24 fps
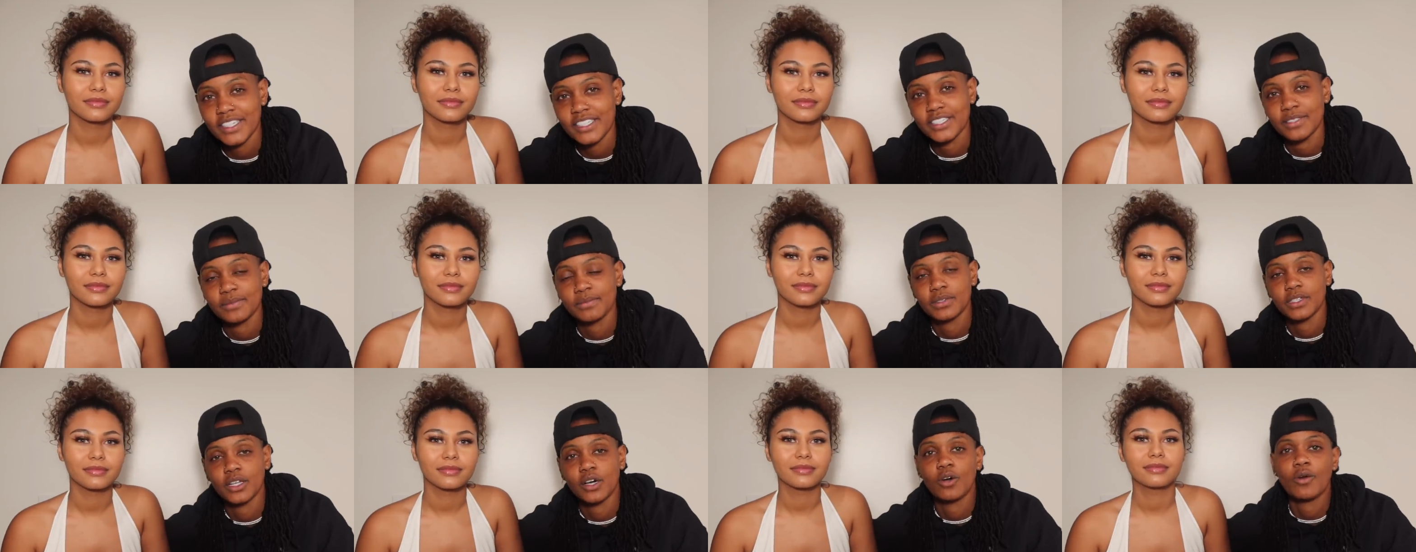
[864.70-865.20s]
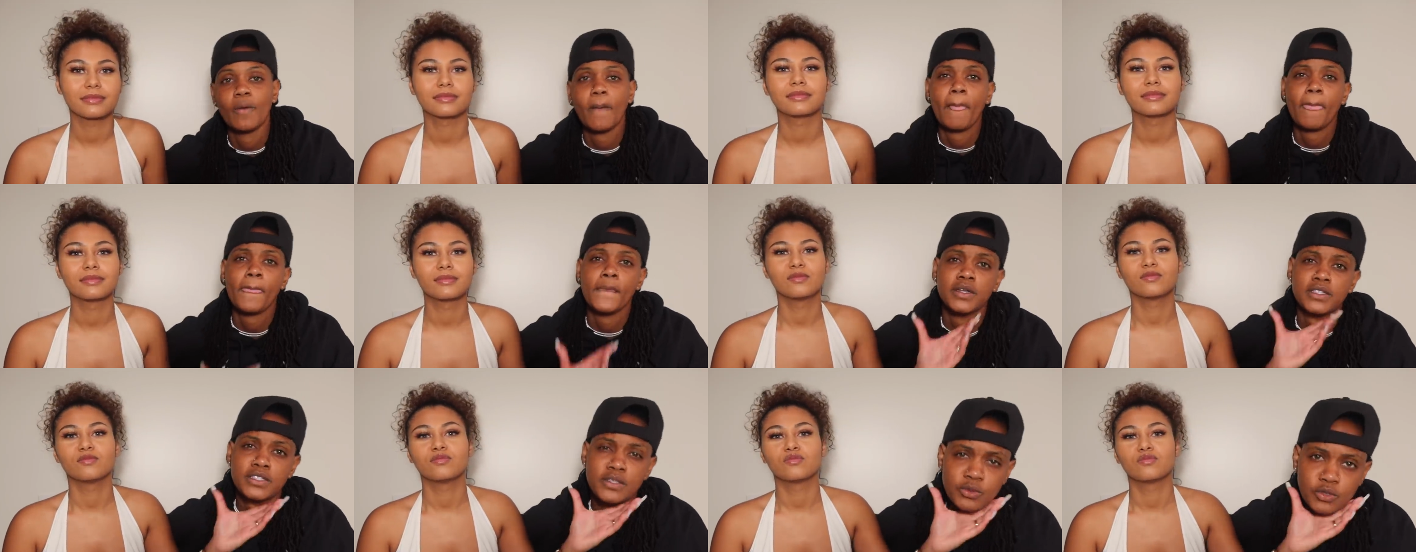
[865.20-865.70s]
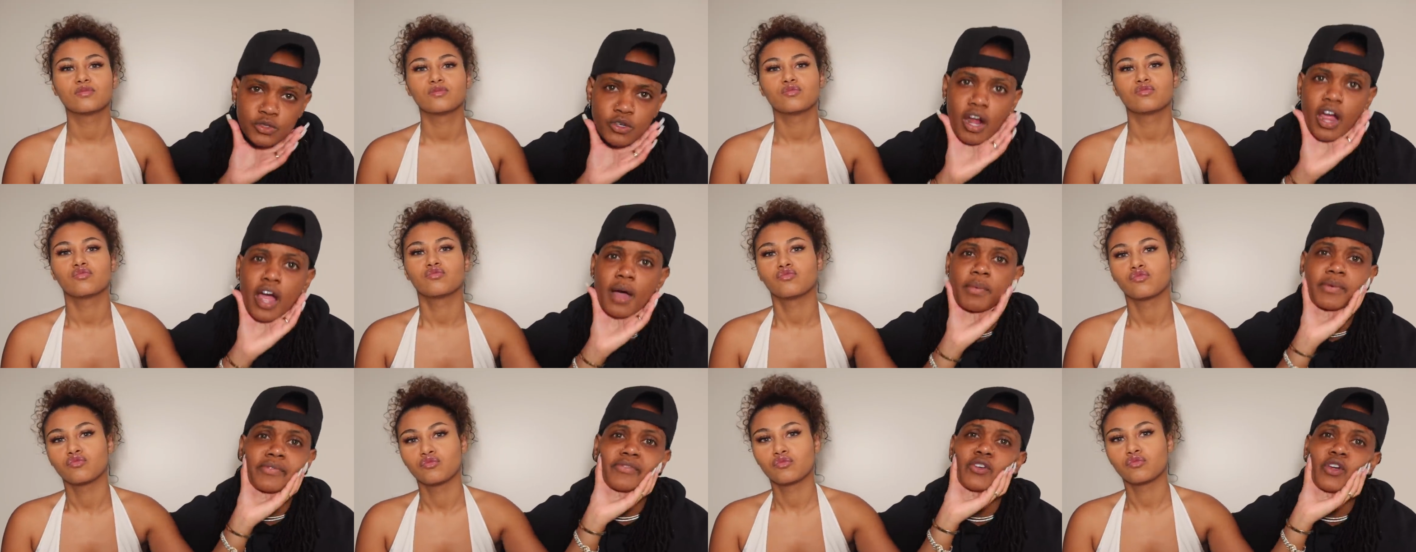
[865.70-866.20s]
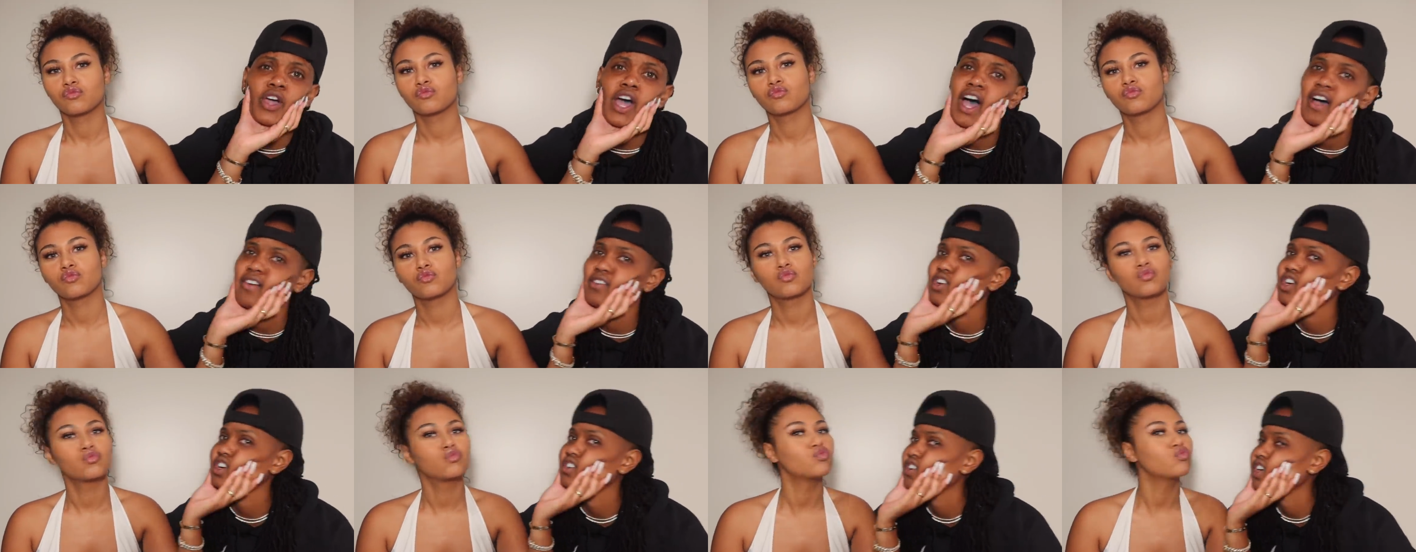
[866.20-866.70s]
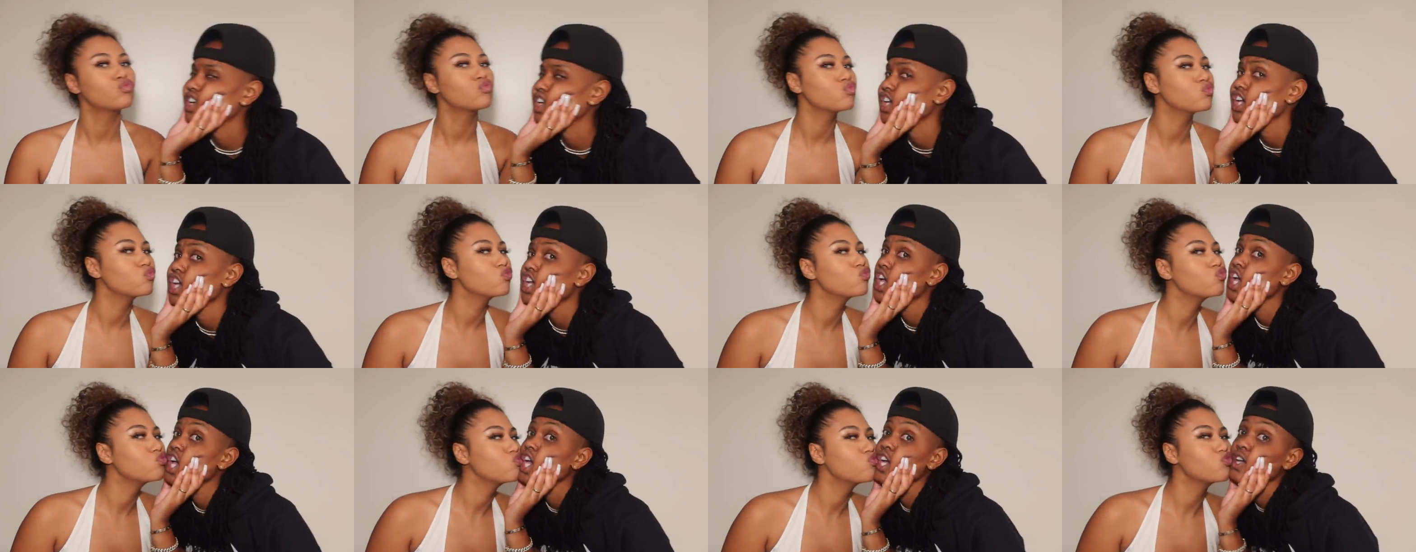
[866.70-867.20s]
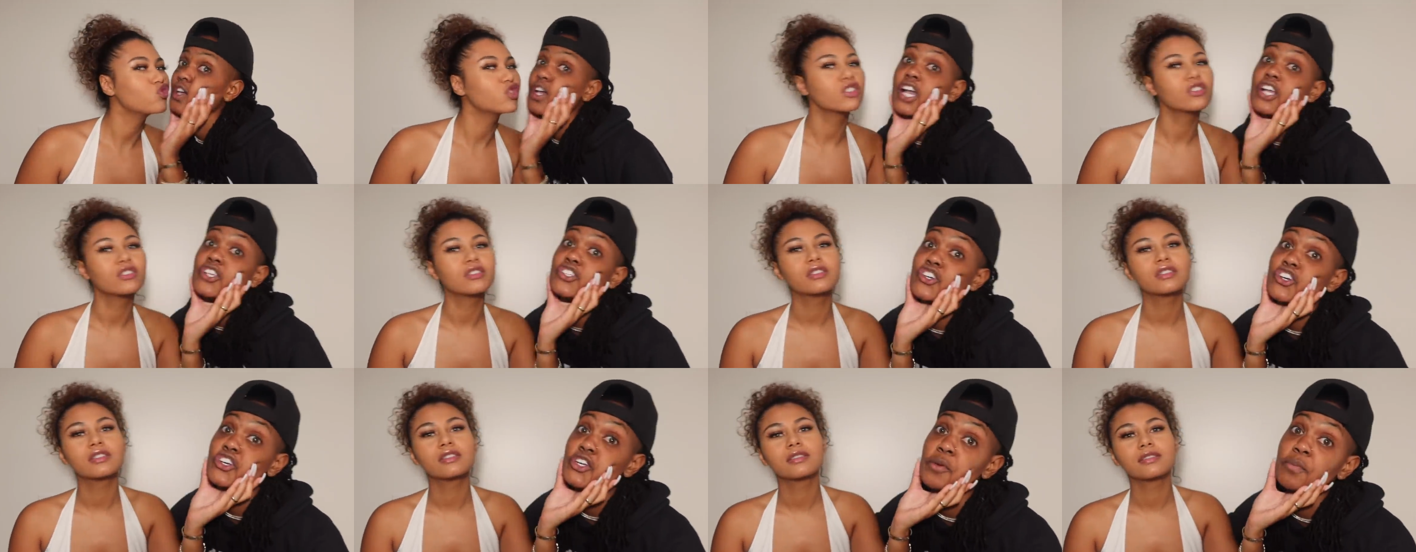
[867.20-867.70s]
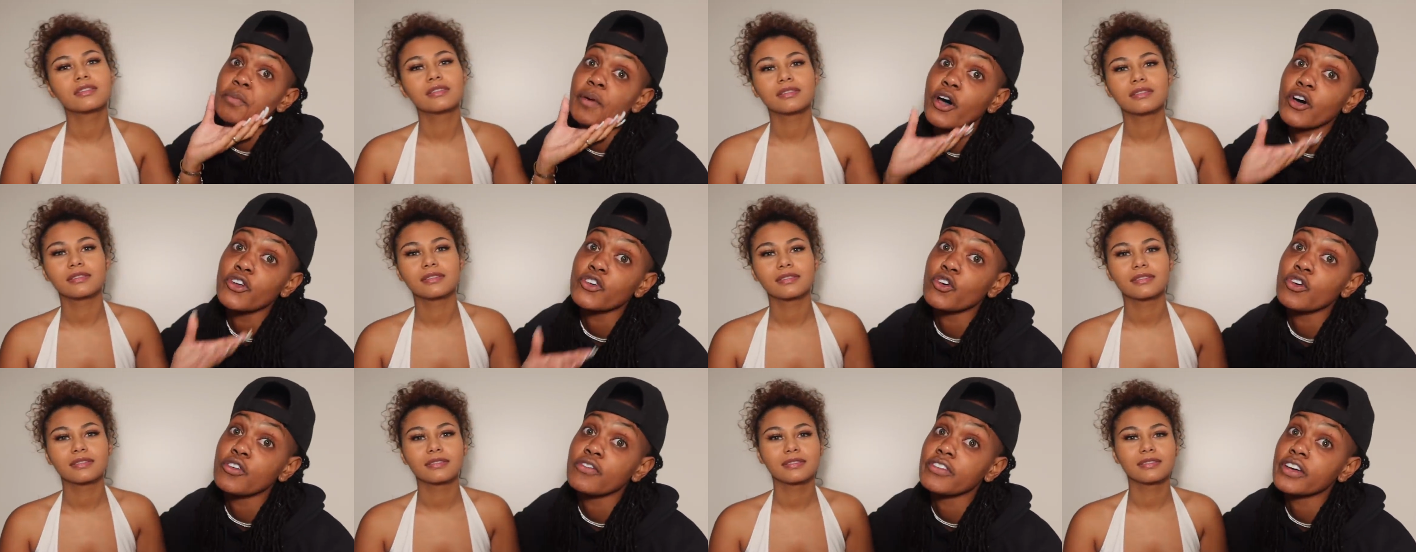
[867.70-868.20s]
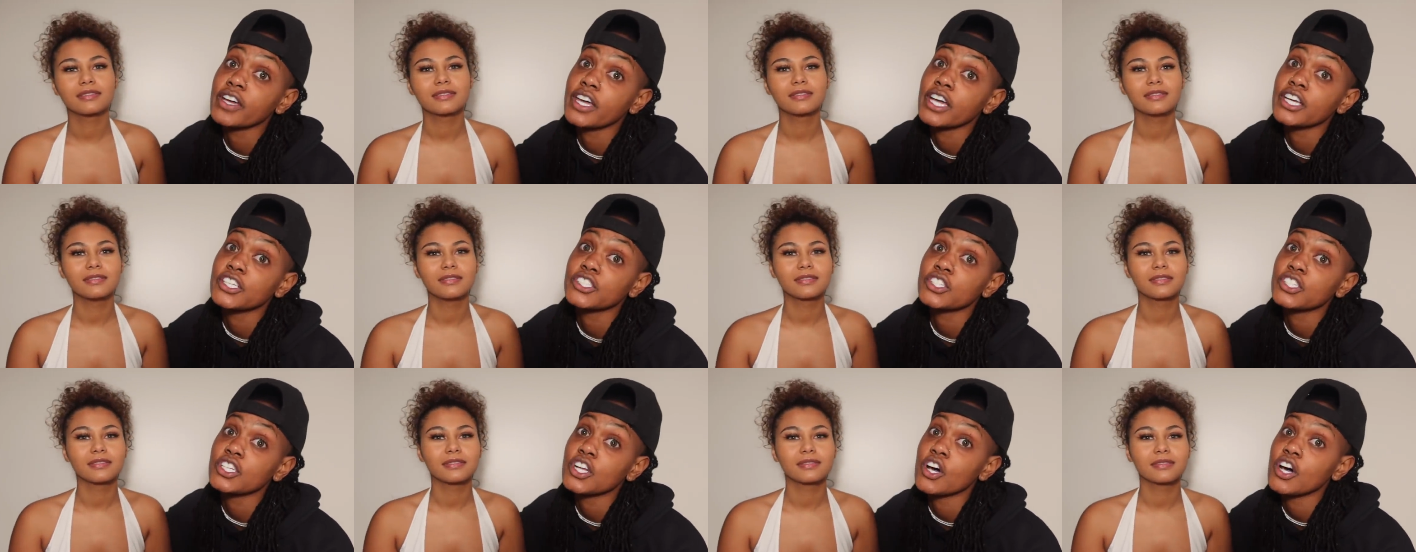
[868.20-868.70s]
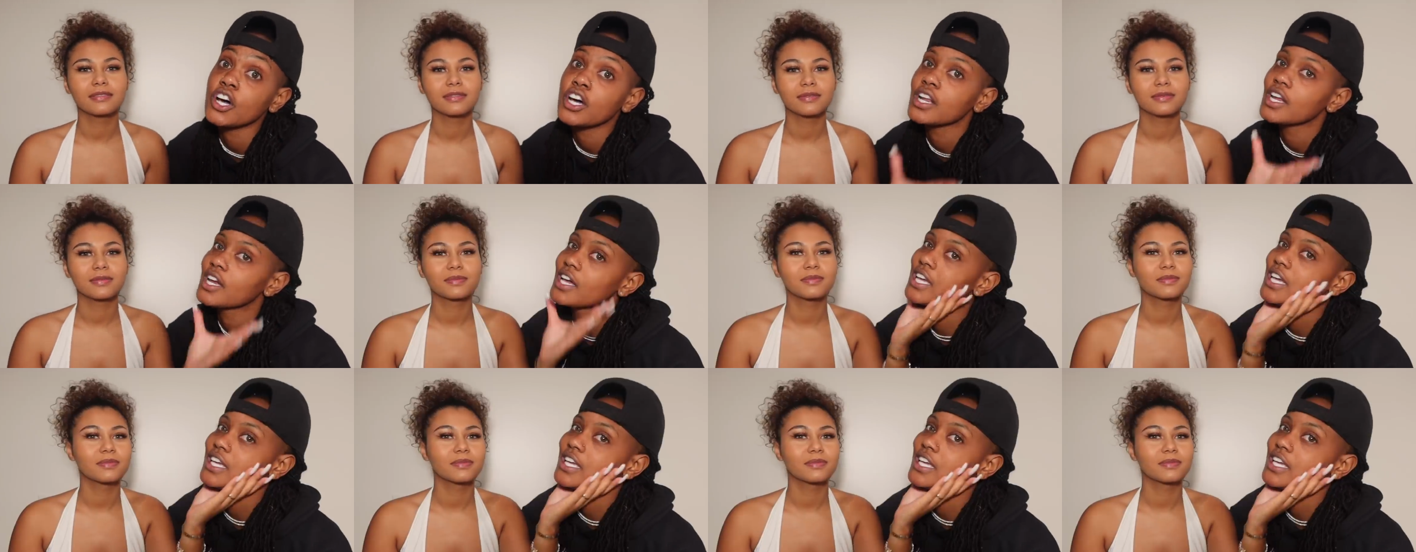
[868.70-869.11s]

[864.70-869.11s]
Speaker 1: section below. Subscribe if you haven't already. And turn your bell notification on.